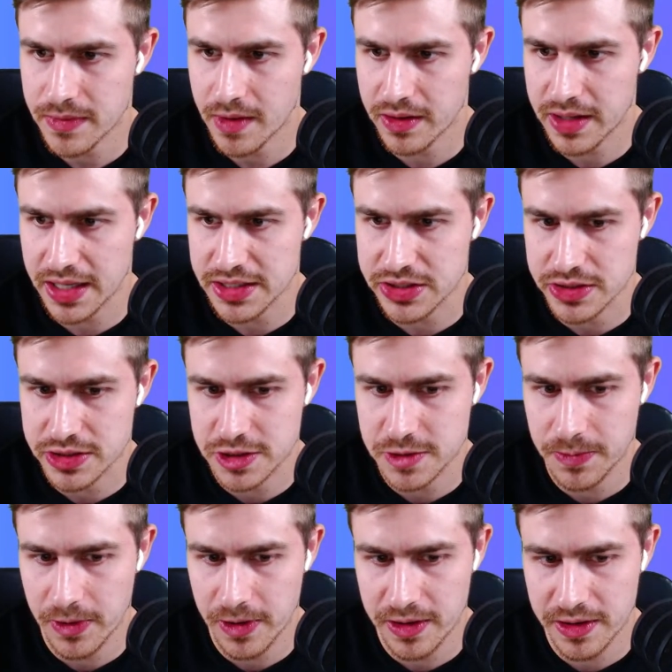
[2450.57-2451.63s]
Okay, so
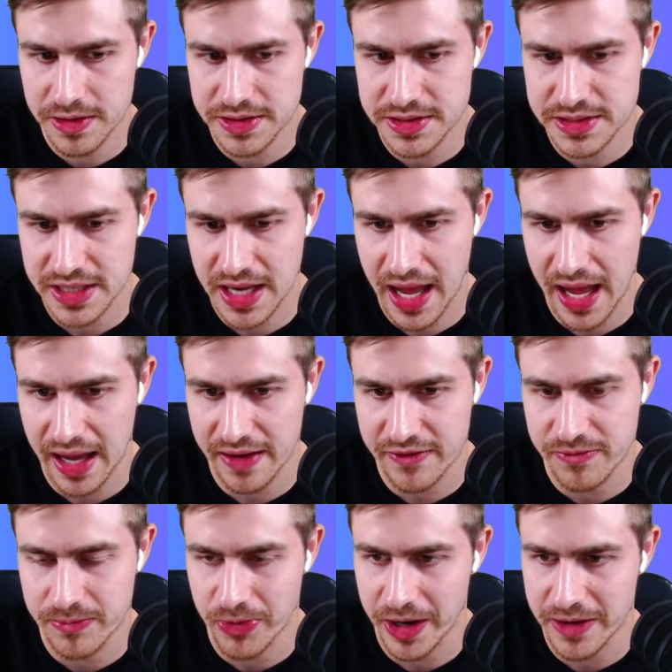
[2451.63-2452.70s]
Spurs
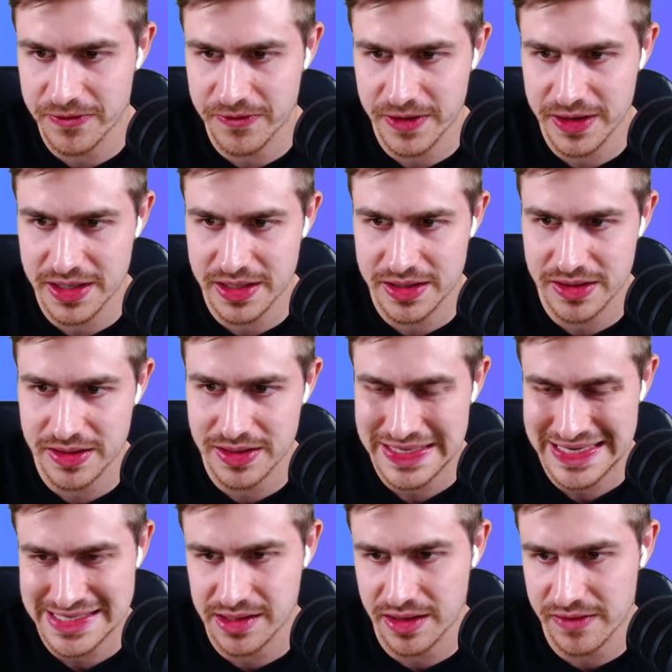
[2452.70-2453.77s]
have Brentford. I
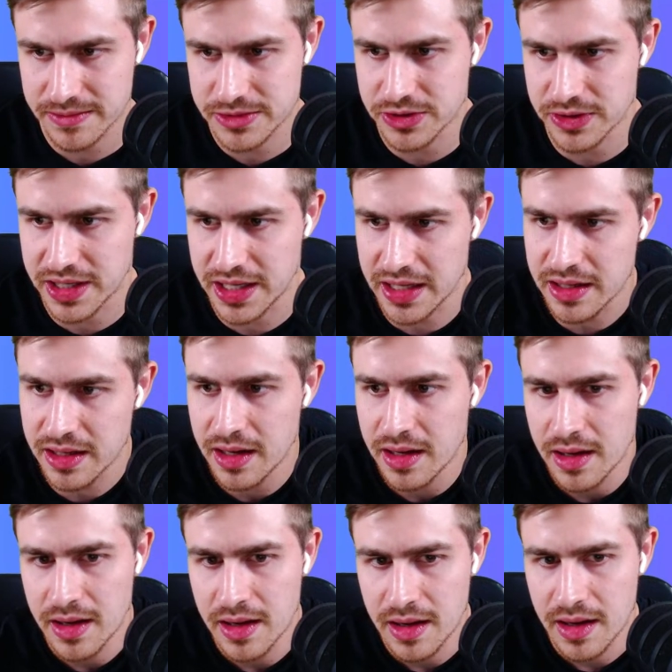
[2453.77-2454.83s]
don't know if I'm too keen.
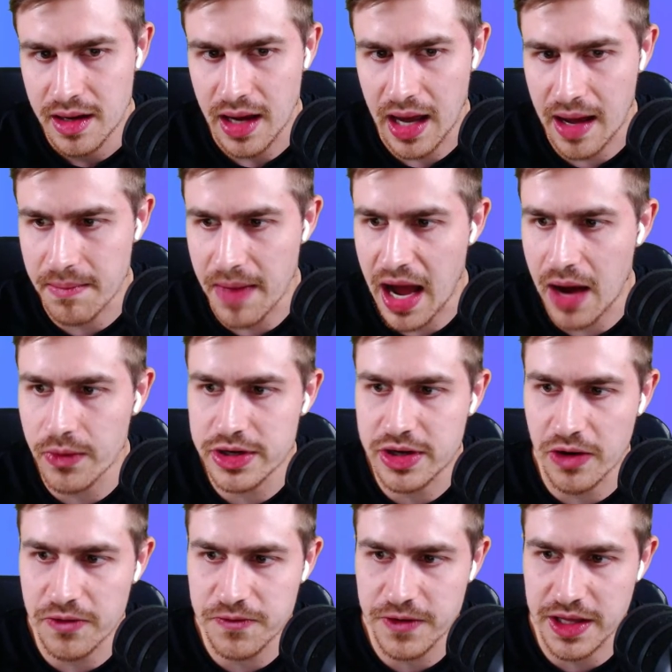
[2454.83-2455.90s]
I would
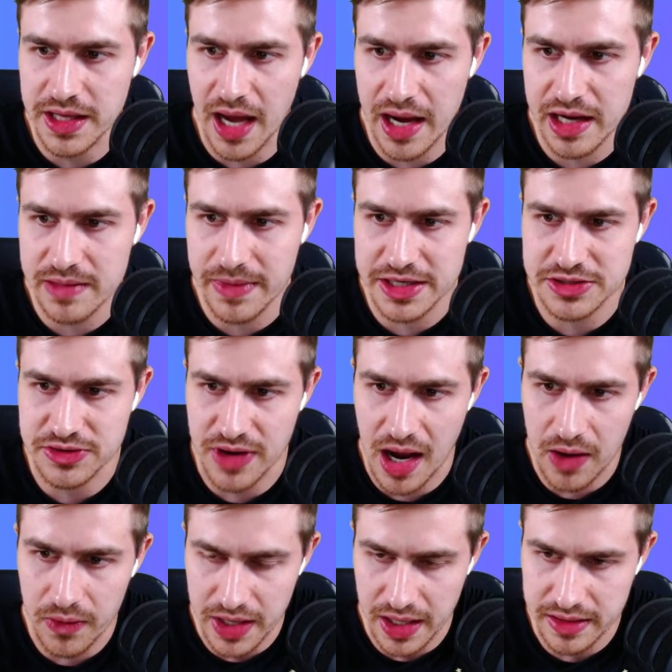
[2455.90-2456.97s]
go for Young and
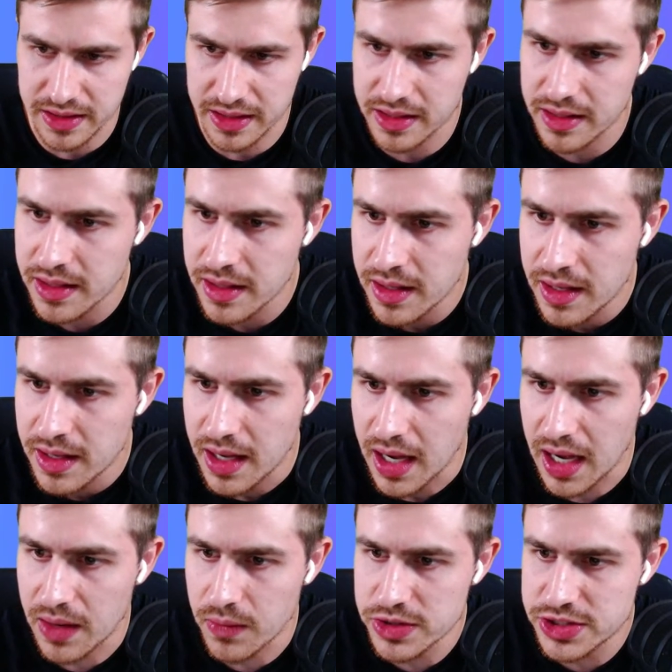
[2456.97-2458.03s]
Mazraoui, I think.
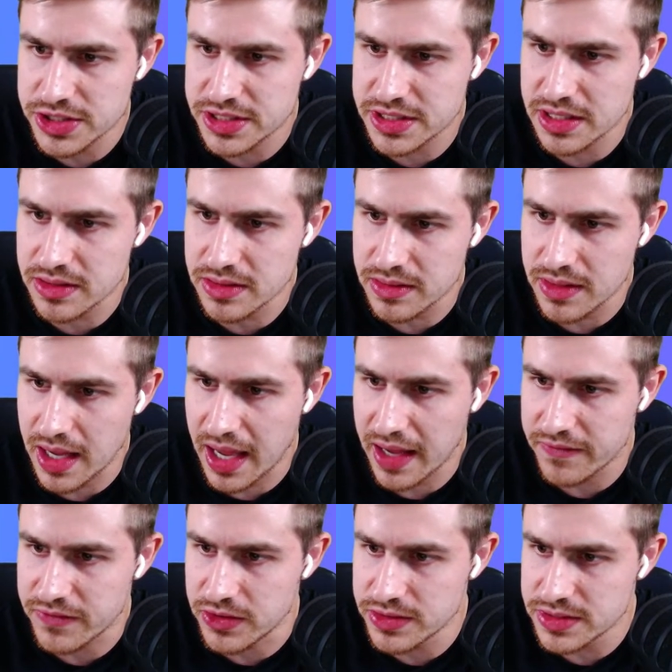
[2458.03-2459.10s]
Would you still
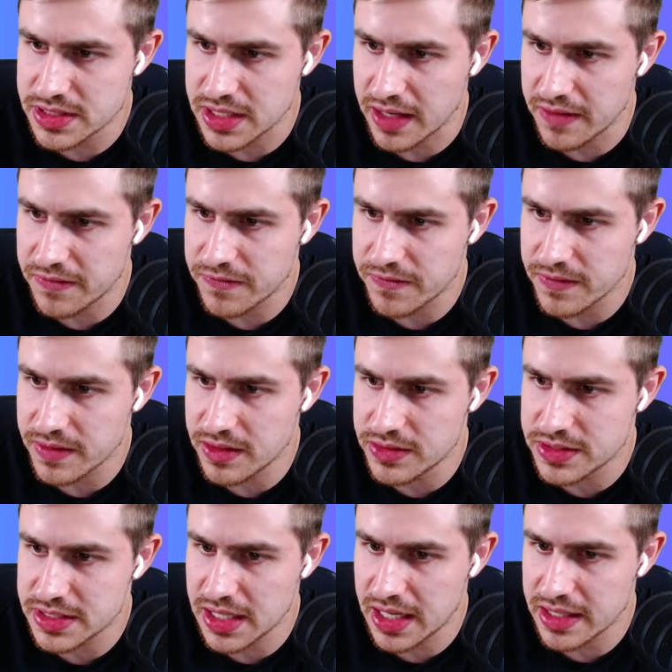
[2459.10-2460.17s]
have used, if you
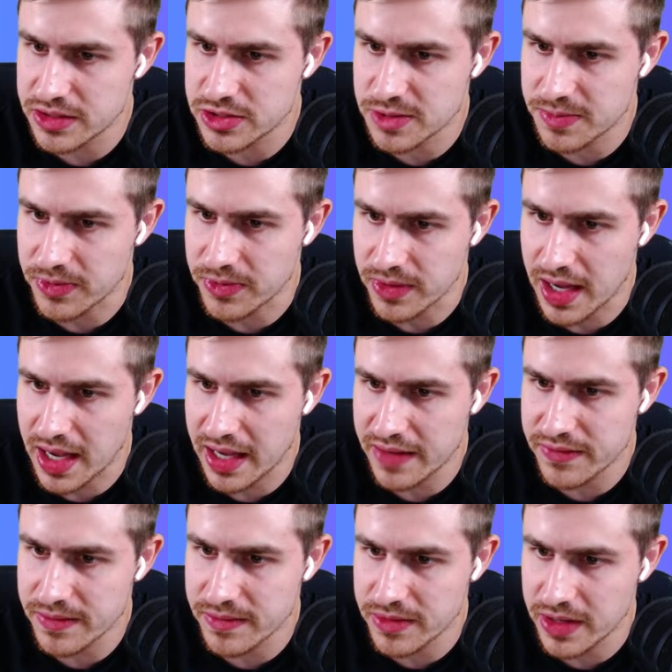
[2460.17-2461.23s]
still triple
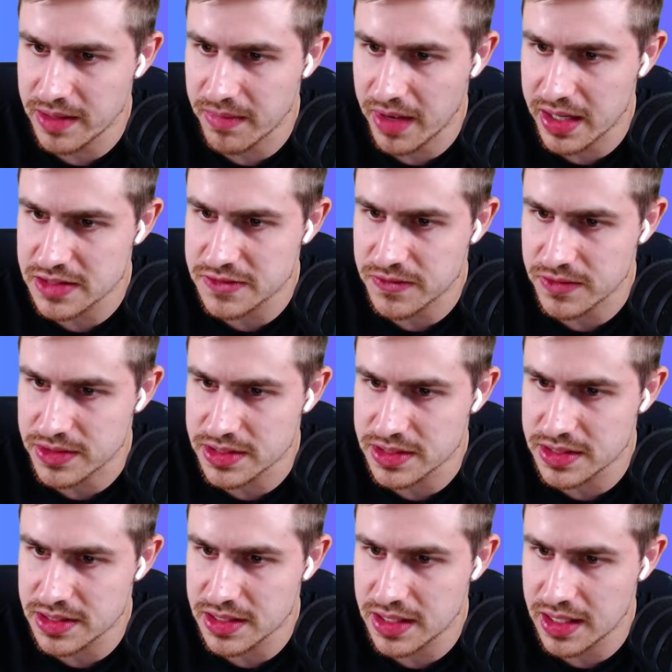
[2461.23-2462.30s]
Ivor already, -1
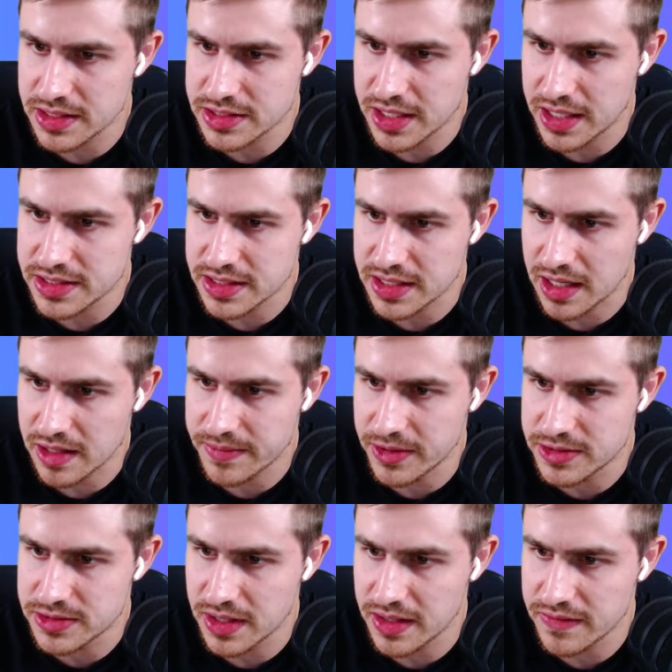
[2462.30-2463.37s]
and changing
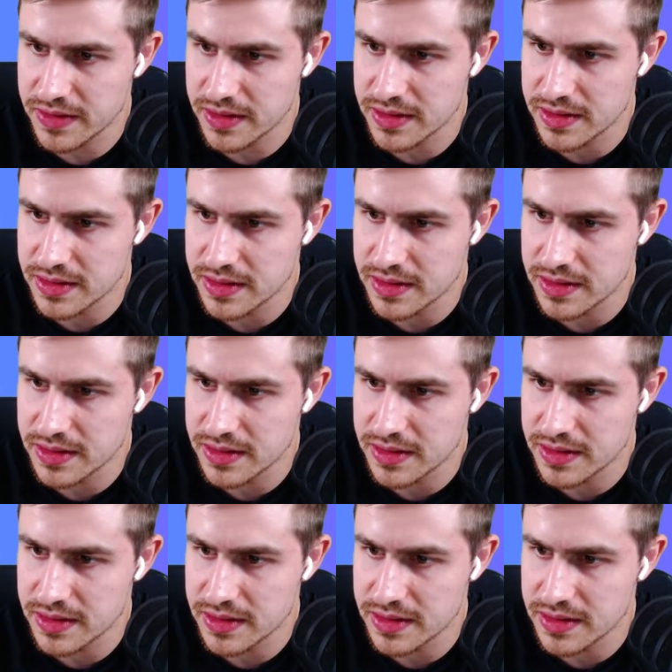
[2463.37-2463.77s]
Gakpo to ever?